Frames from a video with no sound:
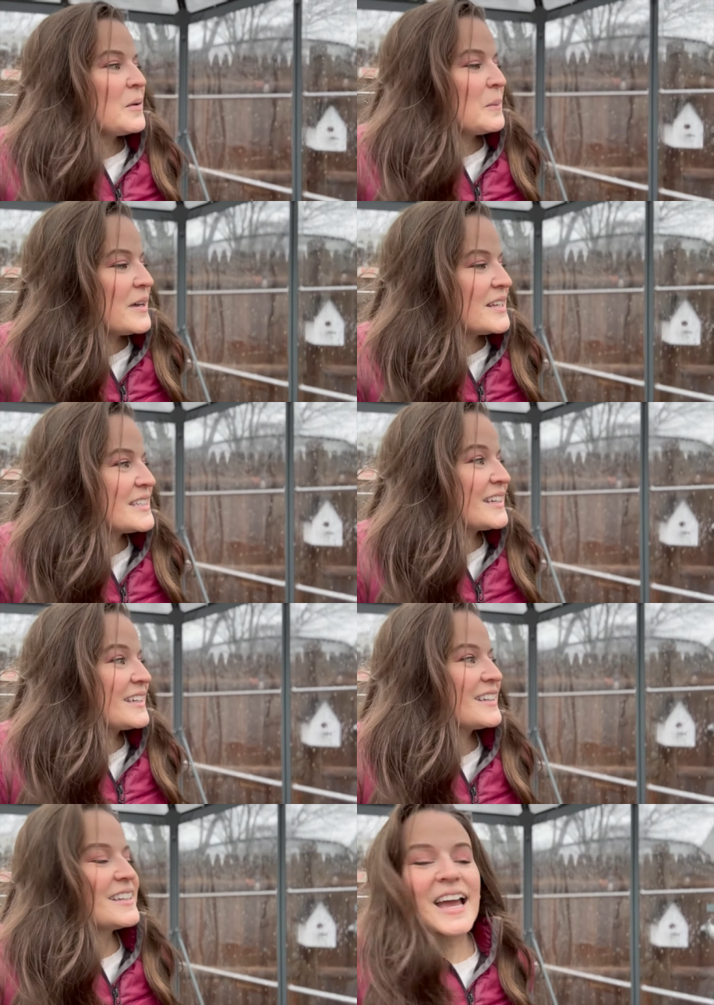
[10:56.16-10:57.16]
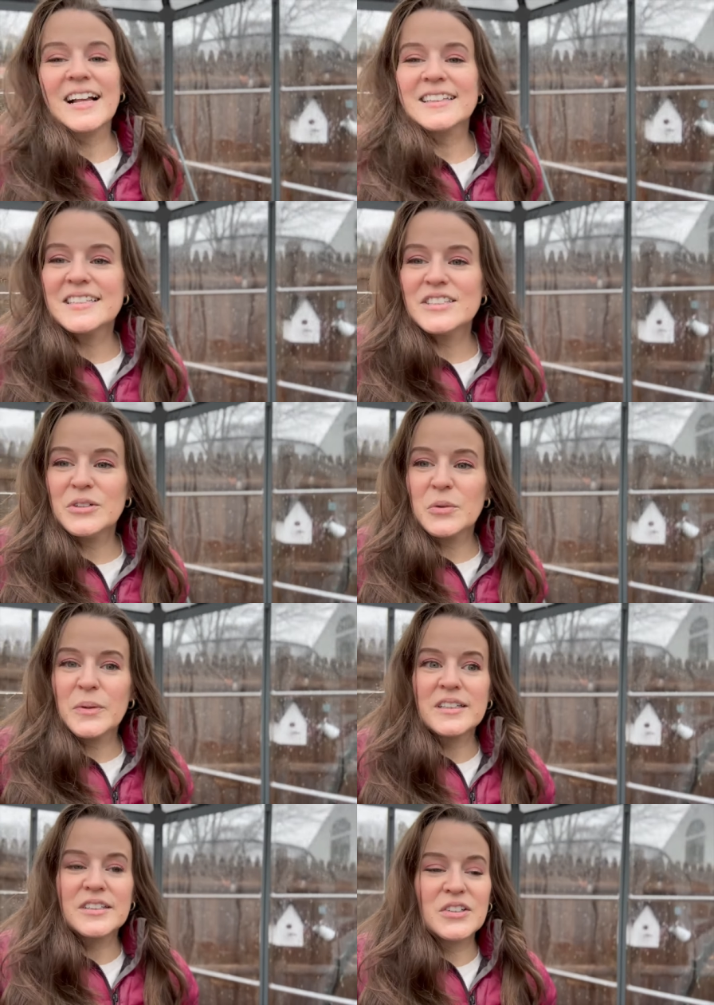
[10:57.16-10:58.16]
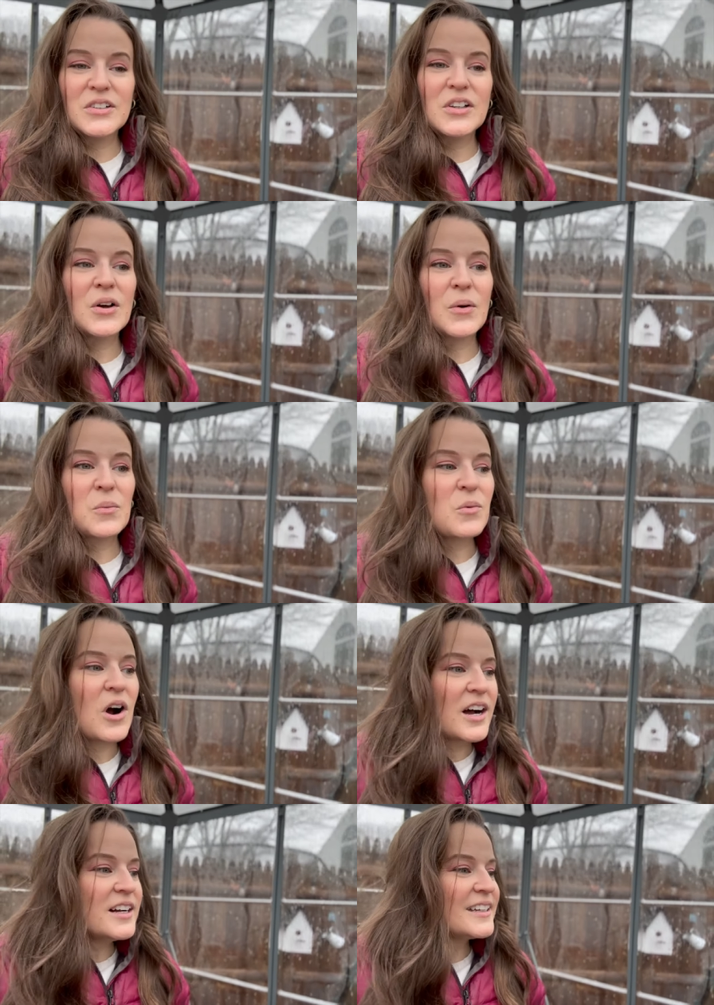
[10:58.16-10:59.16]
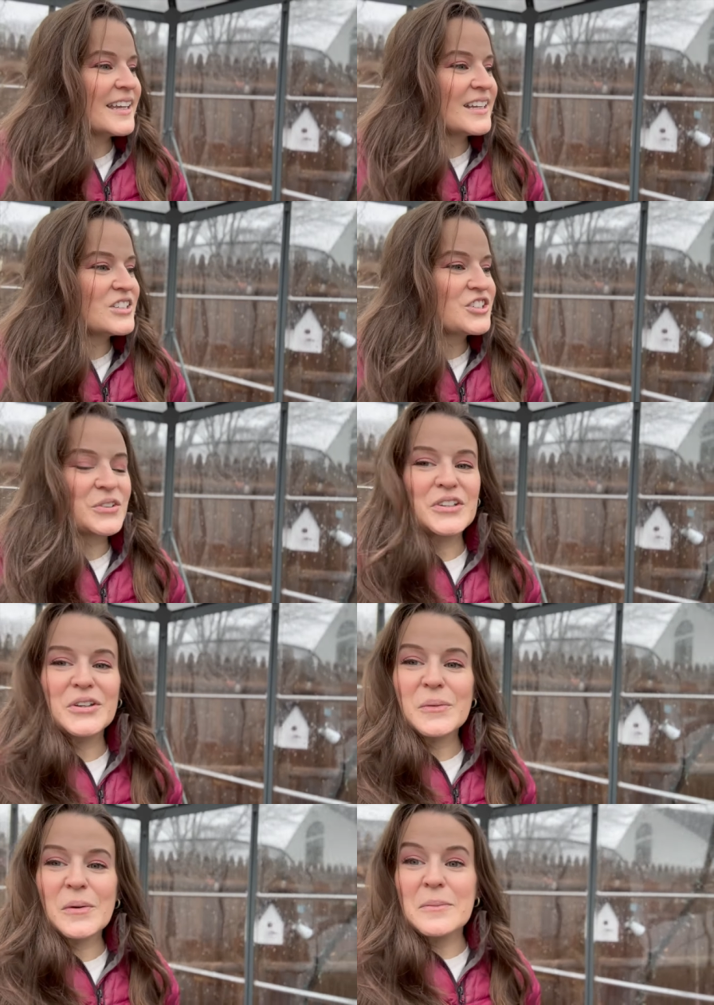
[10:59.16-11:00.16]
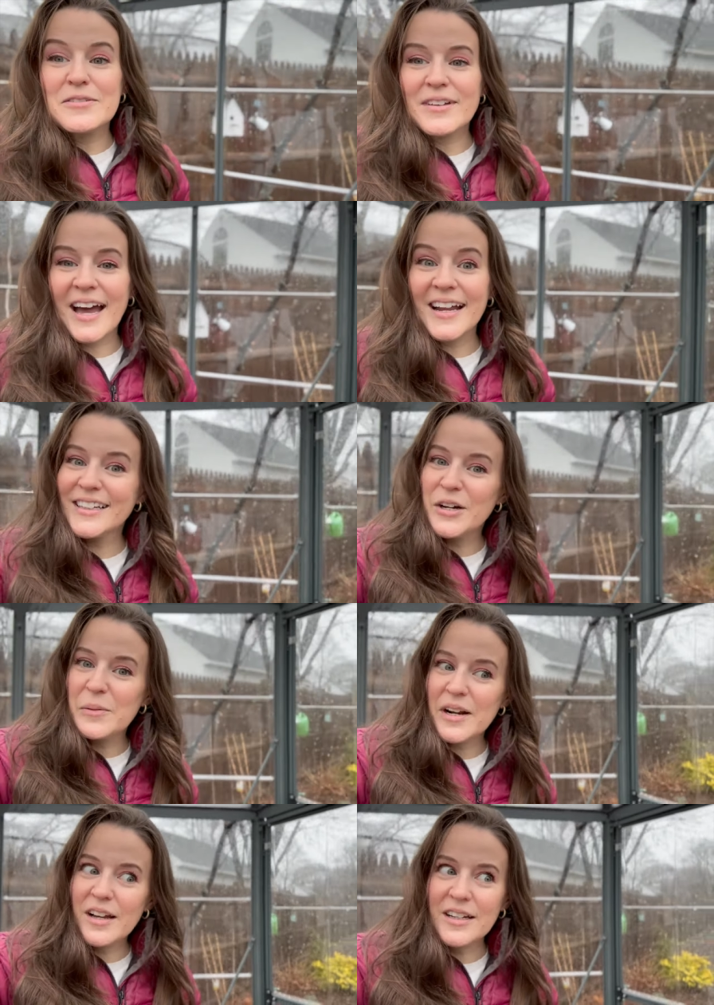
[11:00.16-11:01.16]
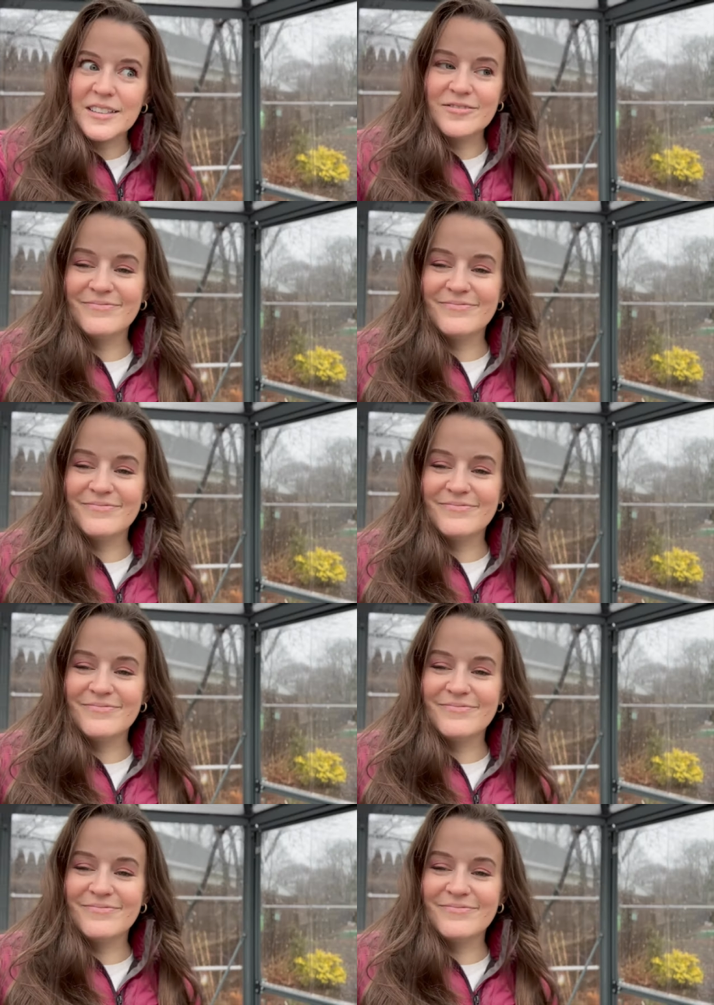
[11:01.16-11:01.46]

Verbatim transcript: But uh, yeah, let's do a quick little walk and show you what we've got going on.